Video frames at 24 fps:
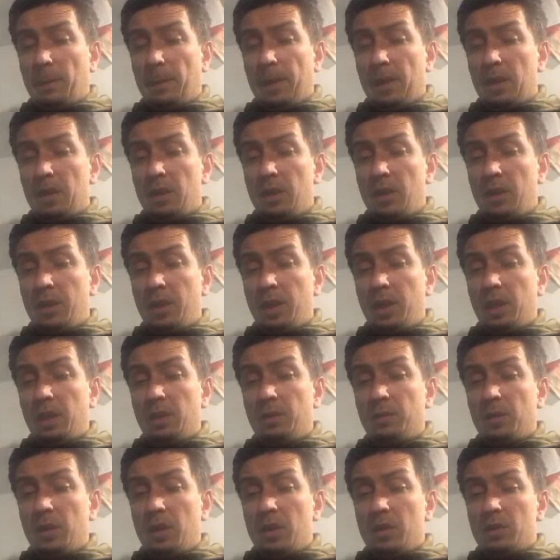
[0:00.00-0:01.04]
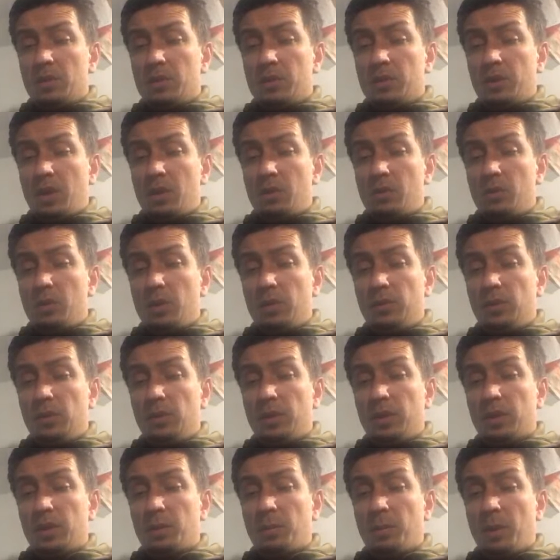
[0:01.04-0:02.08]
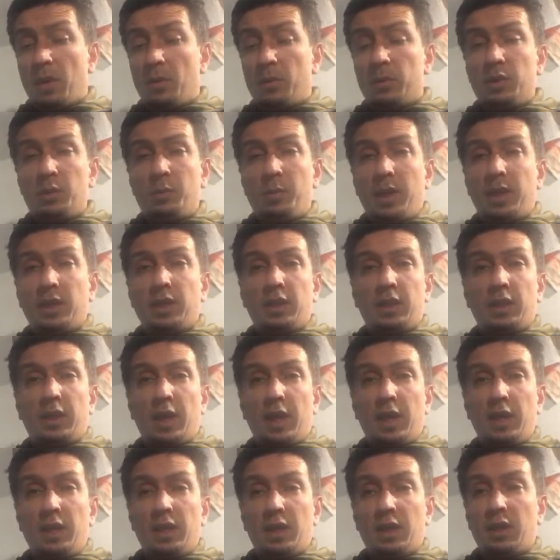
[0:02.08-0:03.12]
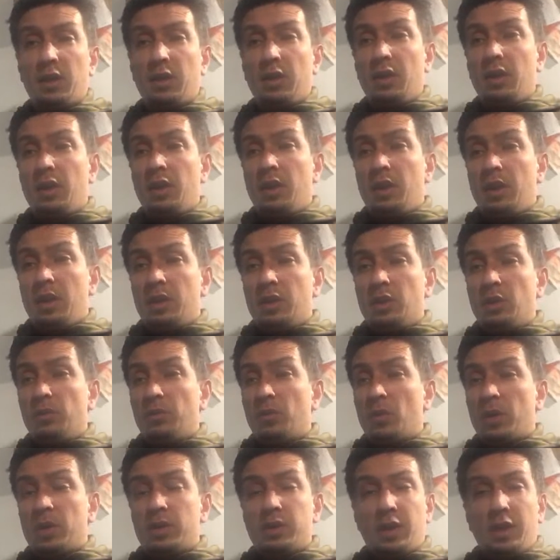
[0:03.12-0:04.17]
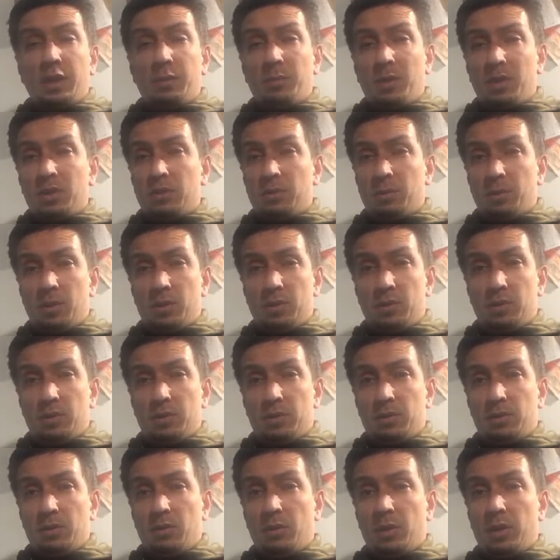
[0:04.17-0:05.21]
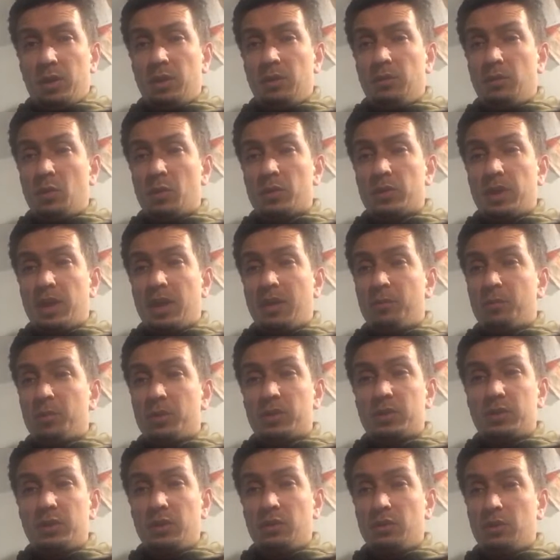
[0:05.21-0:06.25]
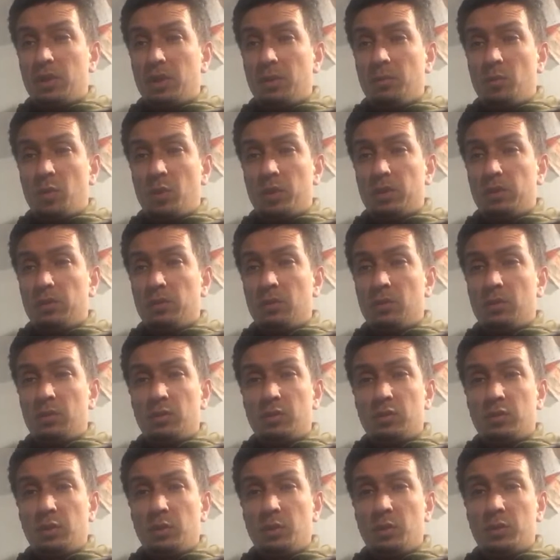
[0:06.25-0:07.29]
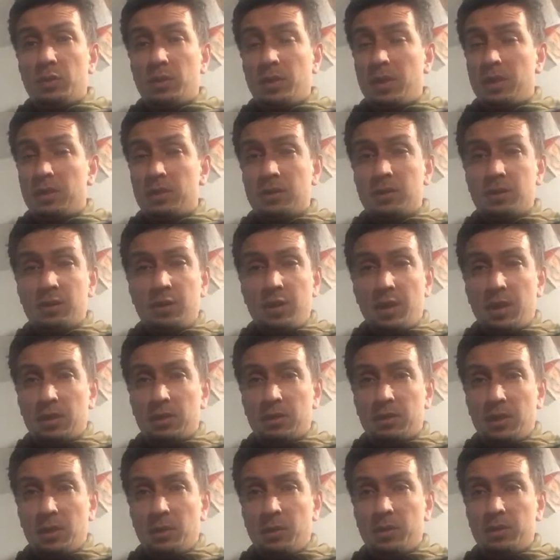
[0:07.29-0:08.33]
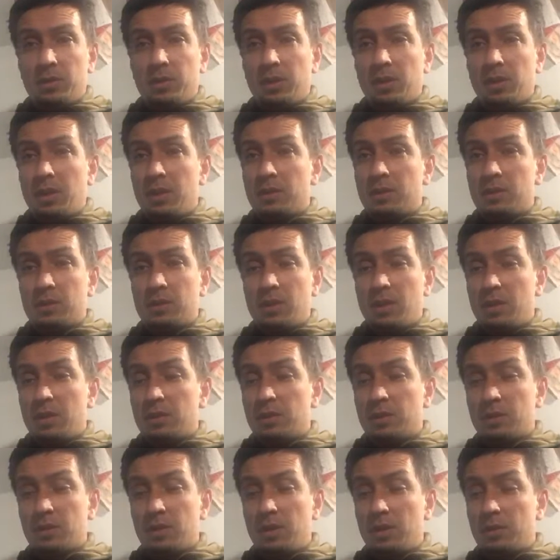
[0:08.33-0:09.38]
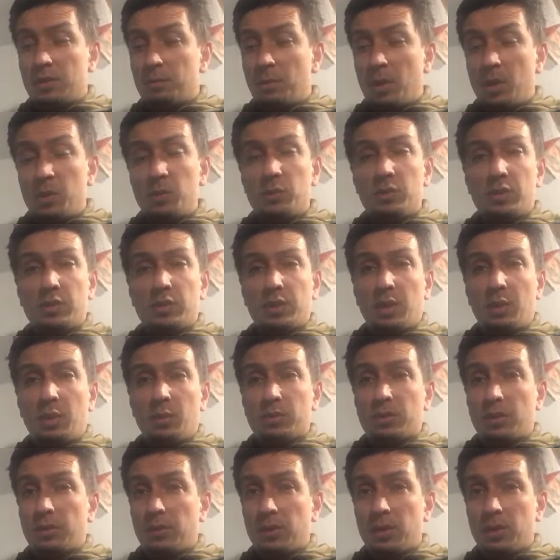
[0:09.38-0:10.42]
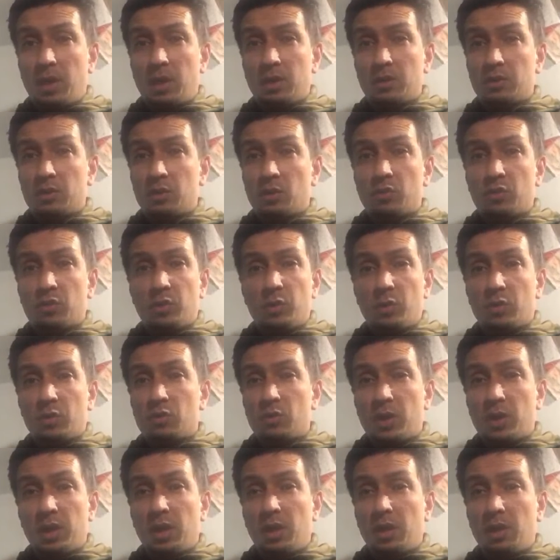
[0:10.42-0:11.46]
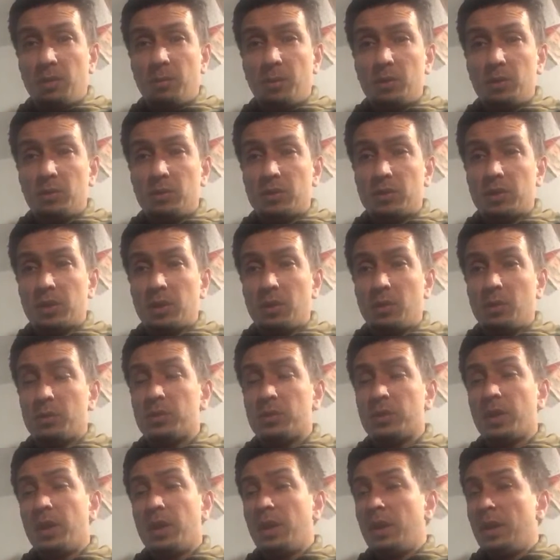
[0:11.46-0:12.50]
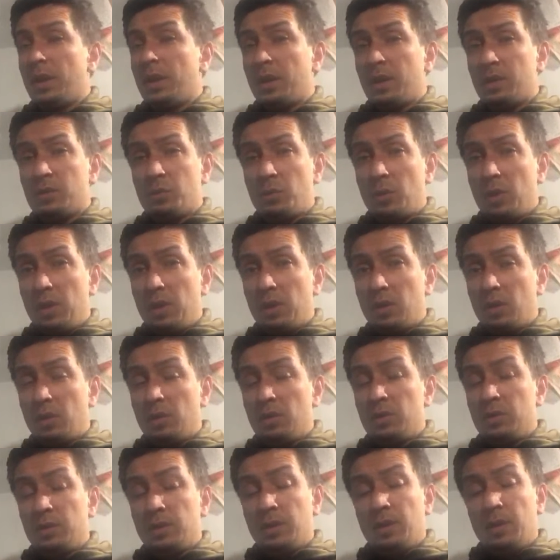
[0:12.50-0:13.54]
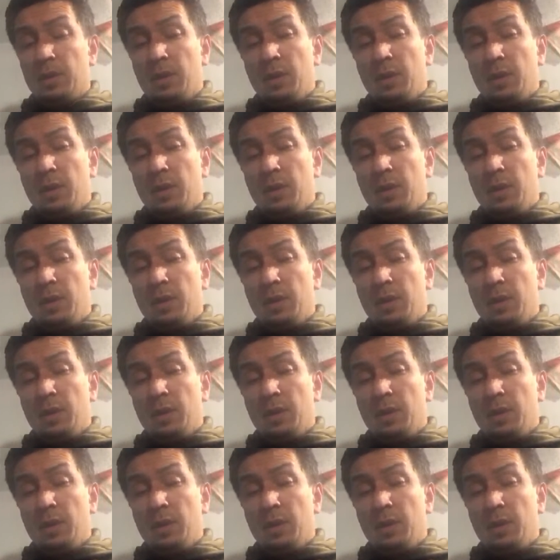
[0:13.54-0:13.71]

learning. So if you think about when you bake a cake, you've got to take measurements, right? You've got to have precision in what you do. So there's dexterity, there's motor skills. So for young children who are trying to learn motor skills, it's really good.